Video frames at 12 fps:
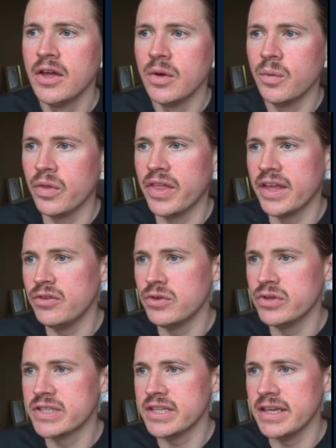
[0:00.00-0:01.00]
We'll then
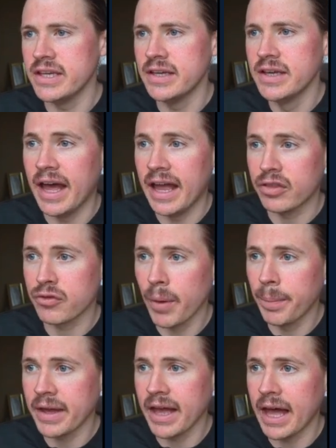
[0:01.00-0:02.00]
use the
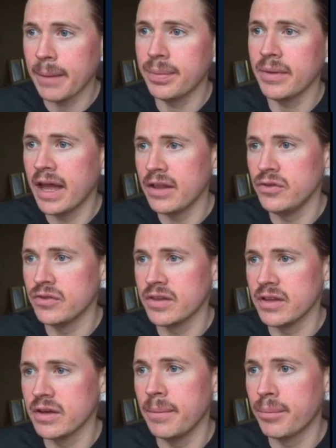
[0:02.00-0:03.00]
Anthropic app and use
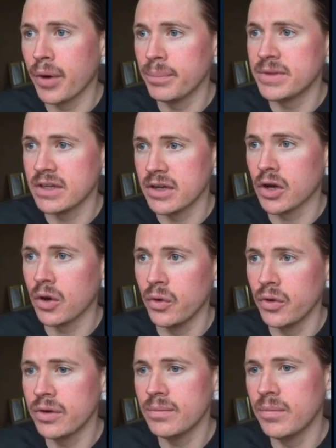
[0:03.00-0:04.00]
the prompting a
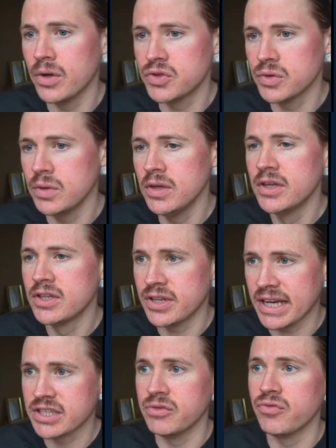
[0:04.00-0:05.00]
Claude module to
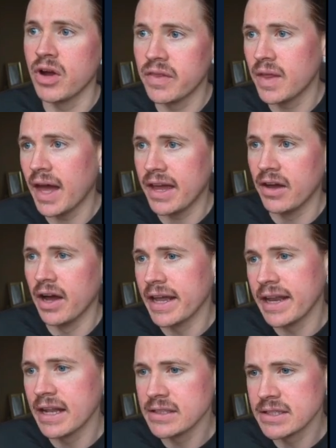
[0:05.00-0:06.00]
actually run the AI
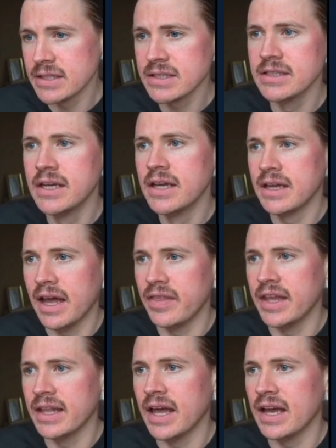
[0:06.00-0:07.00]
analysis. And
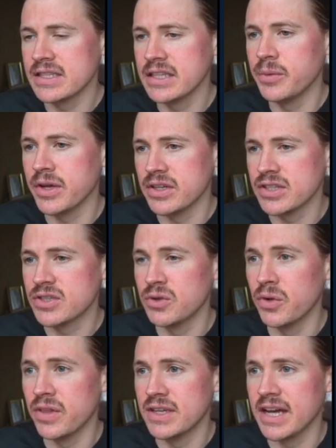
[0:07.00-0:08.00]
then lastly, we're going to store
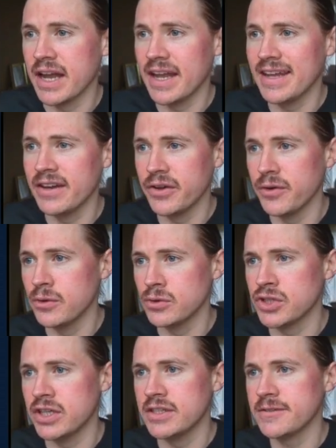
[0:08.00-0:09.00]
the data in a Google
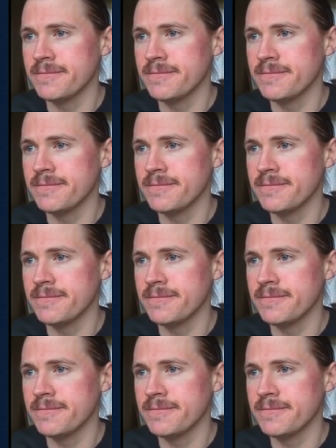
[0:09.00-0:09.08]
Sheet.